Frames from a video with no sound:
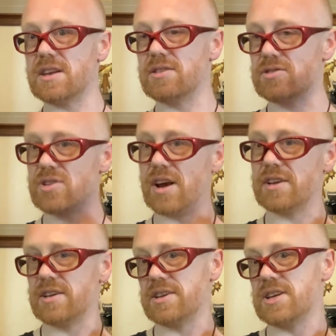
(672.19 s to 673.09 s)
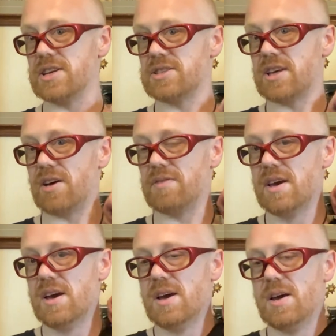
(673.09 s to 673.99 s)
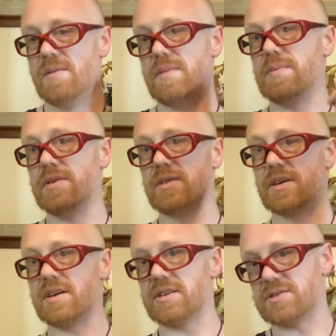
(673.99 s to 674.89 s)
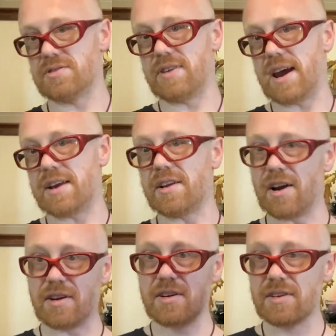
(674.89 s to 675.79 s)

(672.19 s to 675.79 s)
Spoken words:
to try and chase down maybe like Sir Ragnar,